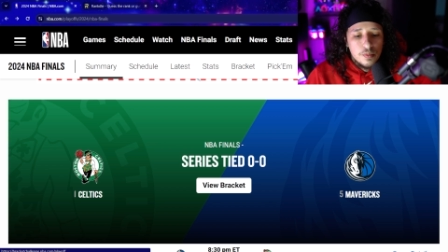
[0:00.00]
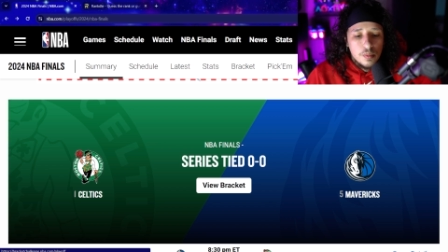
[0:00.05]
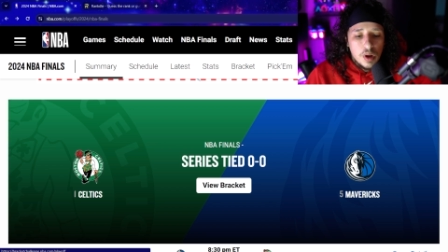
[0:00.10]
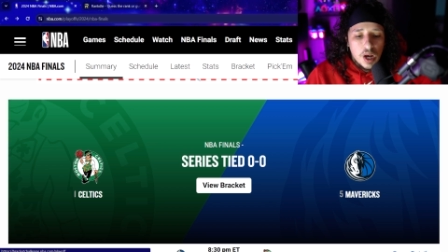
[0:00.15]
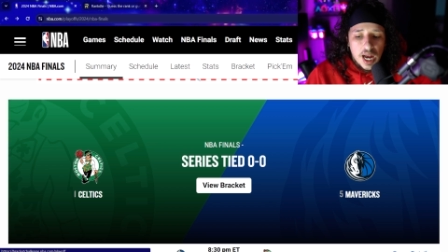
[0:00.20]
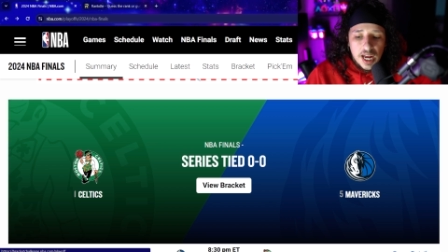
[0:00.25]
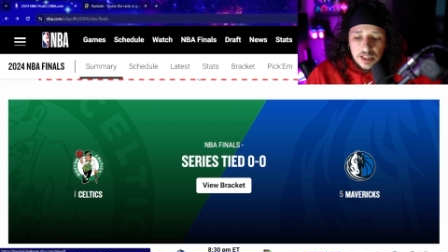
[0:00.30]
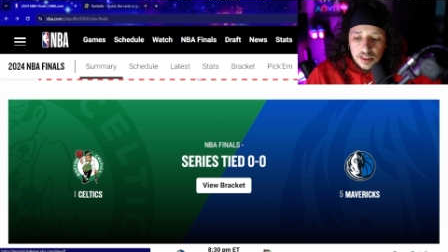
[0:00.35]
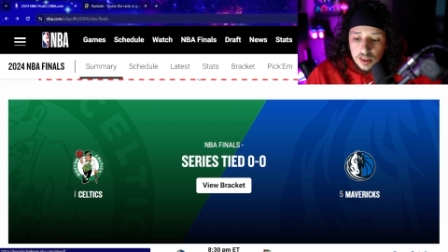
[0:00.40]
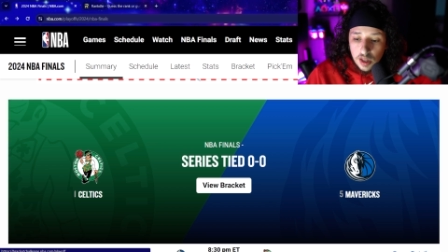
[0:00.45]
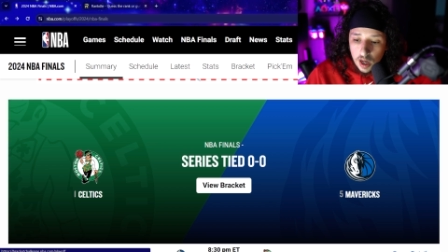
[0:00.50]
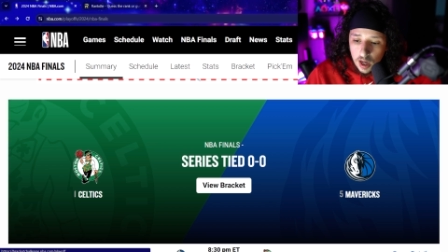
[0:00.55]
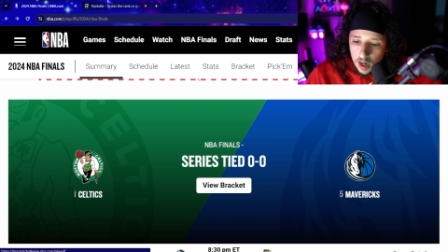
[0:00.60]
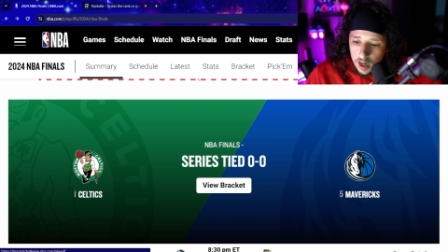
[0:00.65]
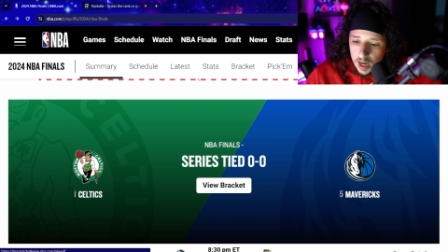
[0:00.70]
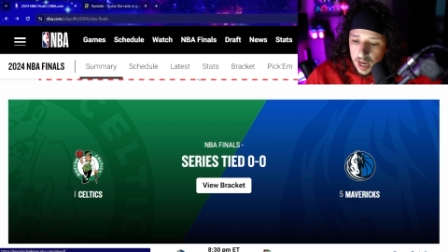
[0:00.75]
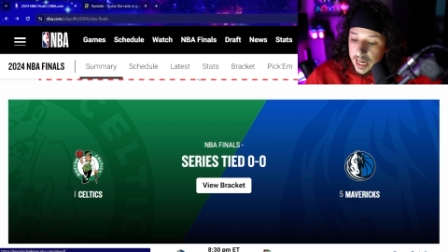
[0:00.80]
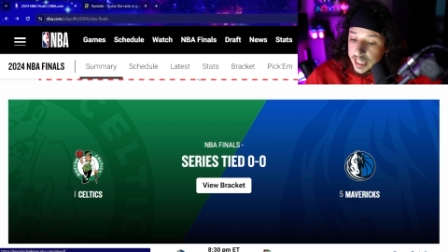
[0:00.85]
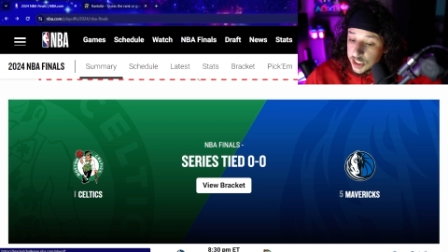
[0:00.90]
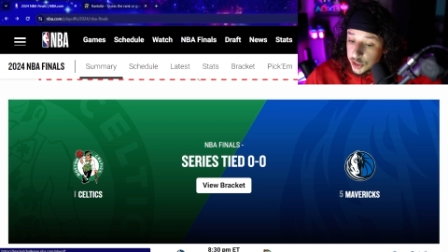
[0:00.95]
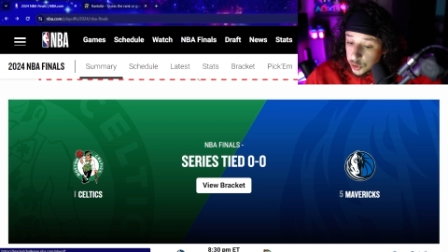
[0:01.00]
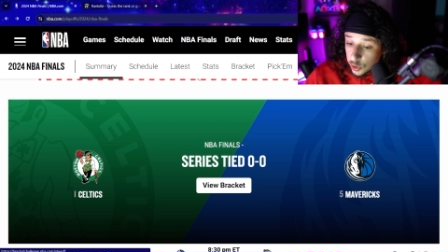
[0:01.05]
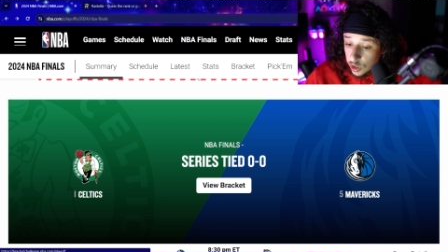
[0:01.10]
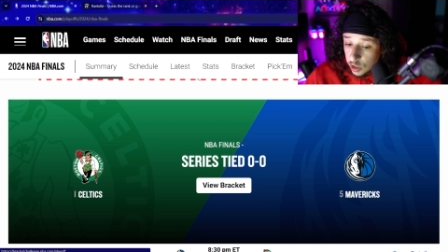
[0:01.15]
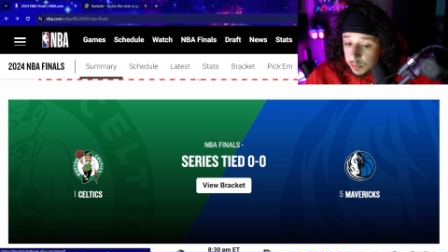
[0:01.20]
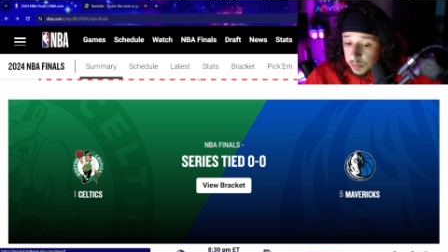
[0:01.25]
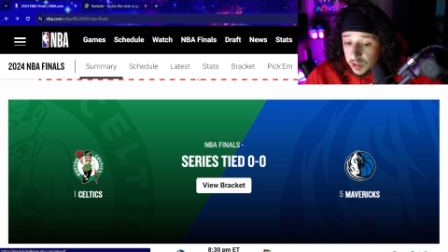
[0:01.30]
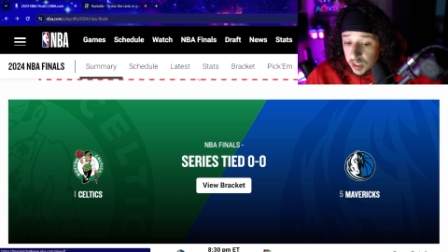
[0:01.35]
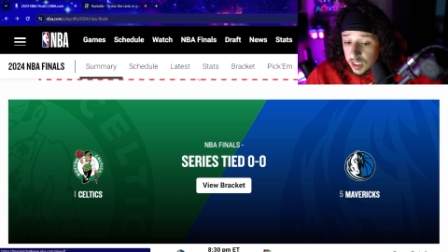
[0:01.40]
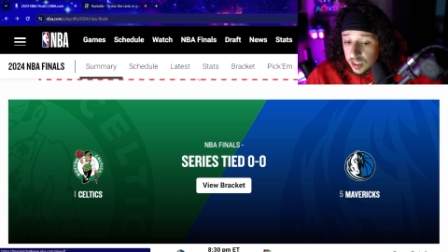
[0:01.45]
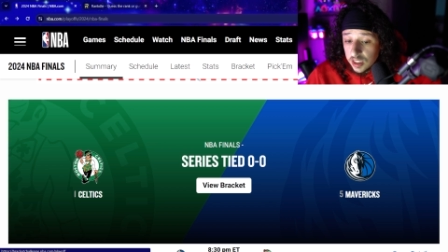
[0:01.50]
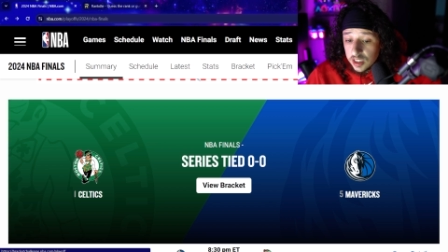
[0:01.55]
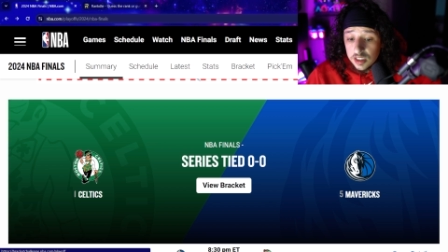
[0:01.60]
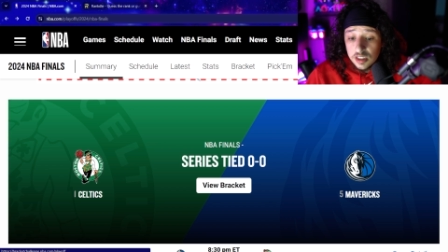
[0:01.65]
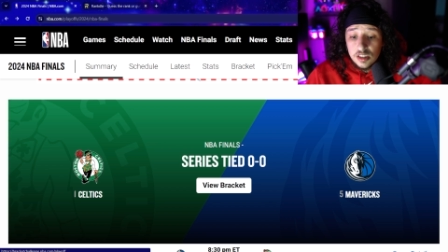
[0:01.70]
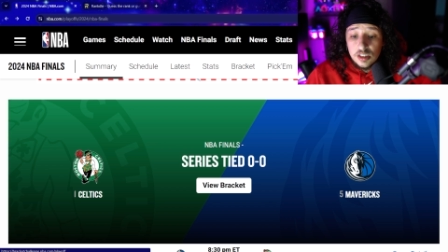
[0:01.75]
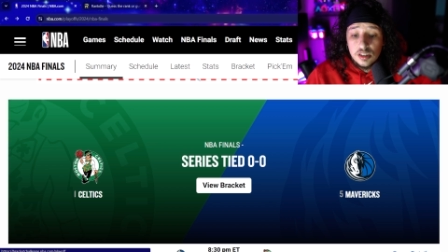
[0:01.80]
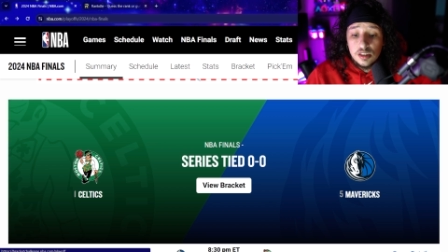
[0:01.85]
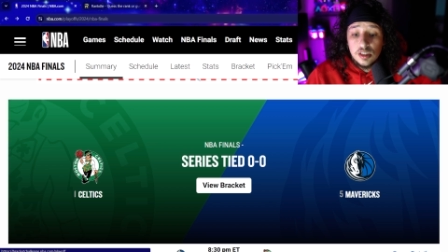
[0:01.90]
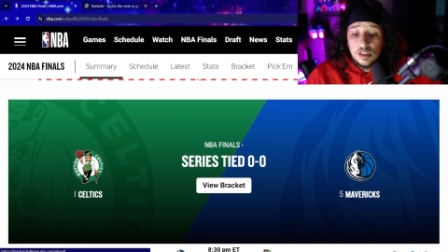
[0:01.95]
I truly believe that
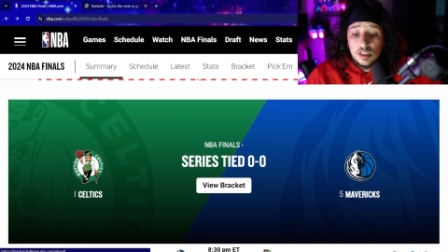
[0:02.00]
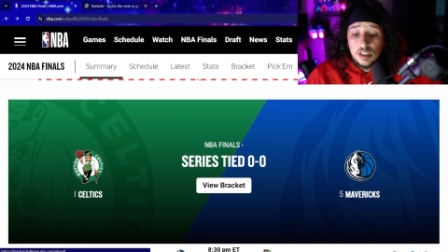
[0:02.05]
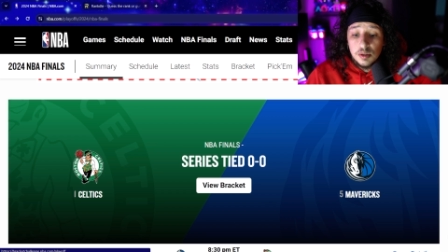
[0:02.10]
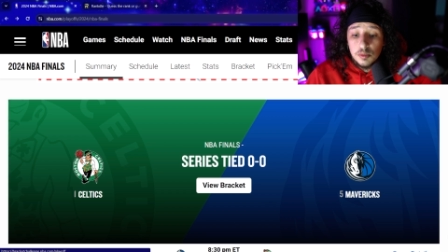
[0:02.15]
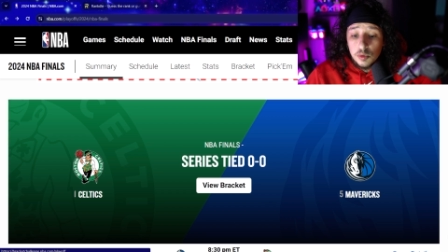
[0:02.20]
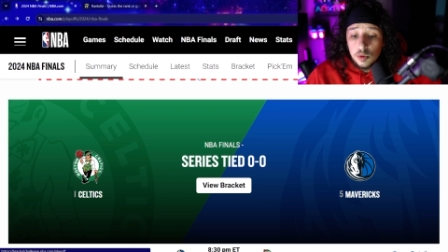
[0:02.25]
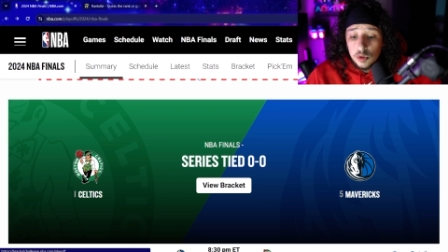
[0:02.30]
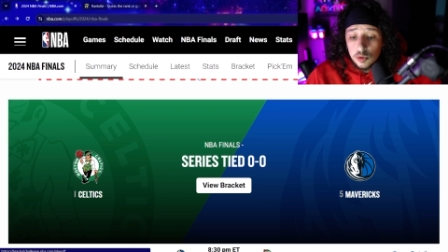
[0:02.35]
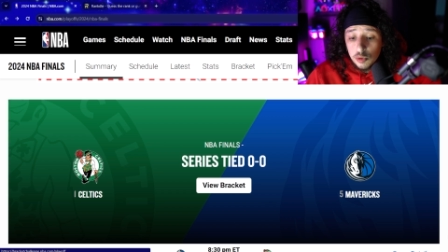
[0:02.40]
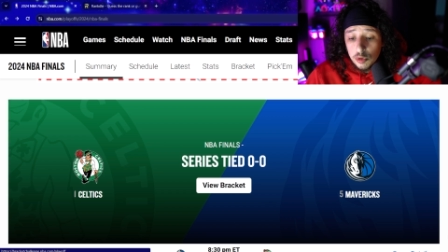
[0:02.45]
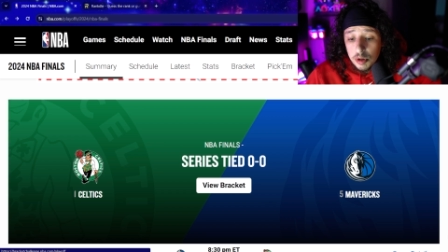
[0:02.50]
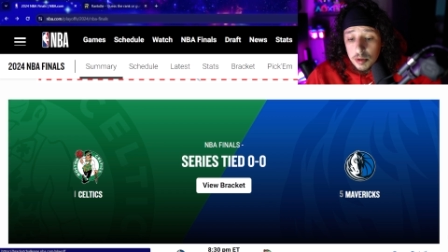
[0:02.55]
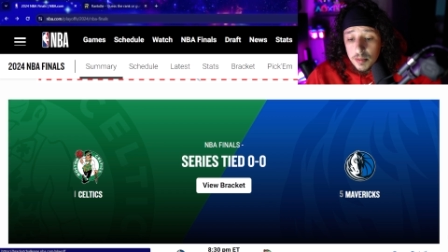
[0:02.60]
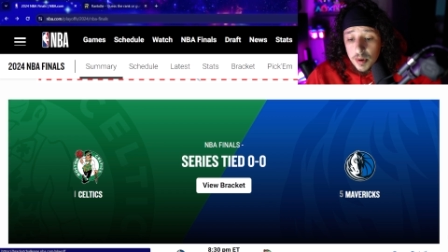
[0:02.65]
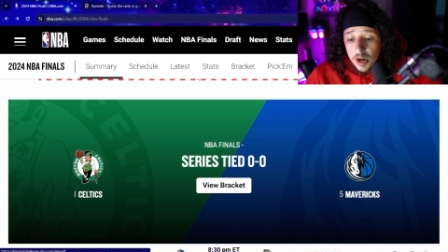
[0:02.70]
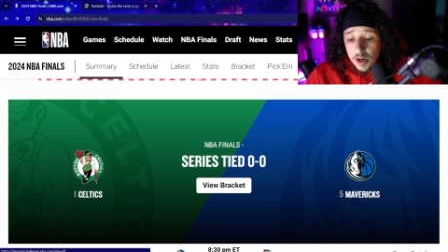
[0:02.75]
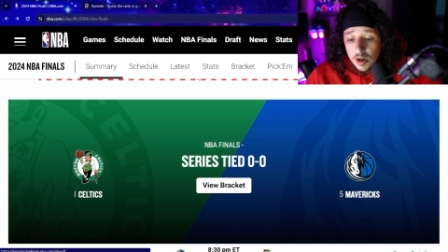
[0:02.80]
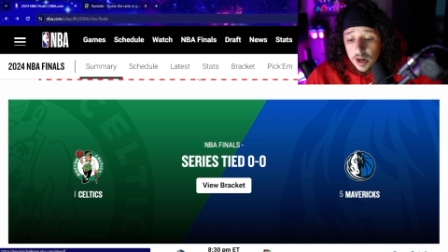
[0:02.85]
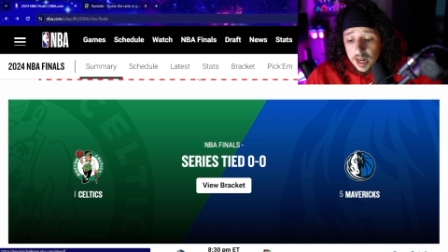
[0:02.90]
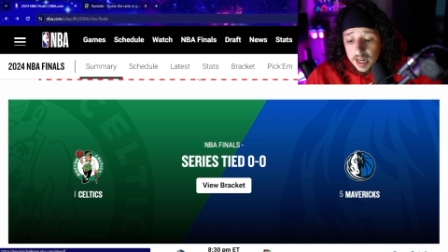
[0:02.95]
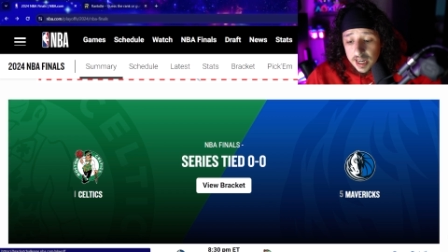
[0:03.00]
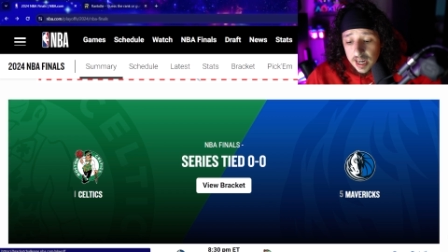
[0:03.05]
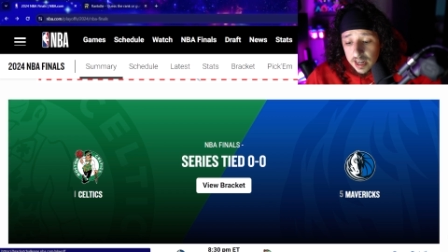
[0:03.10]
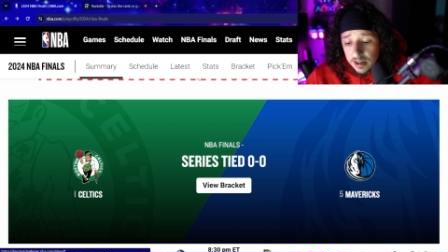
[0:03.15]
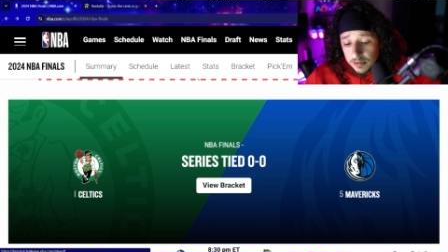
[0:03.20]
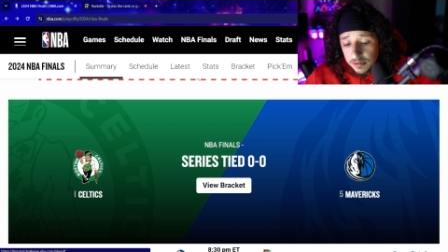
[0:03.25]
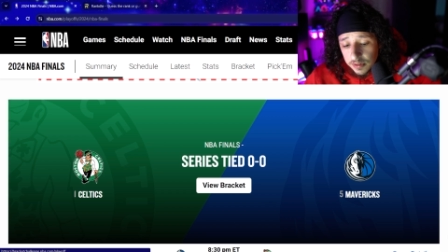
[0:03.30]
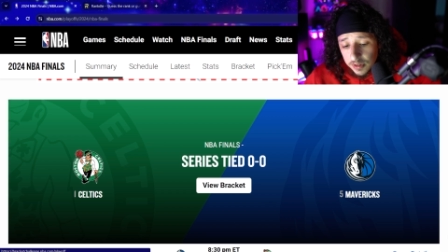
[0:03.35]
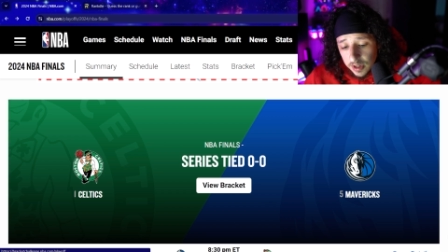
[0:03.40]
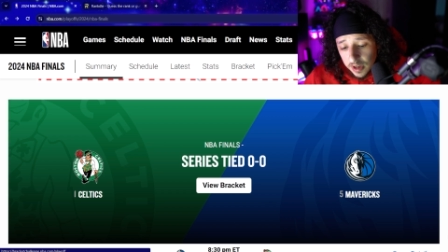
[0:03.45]
the Timberwolves would be better at kind of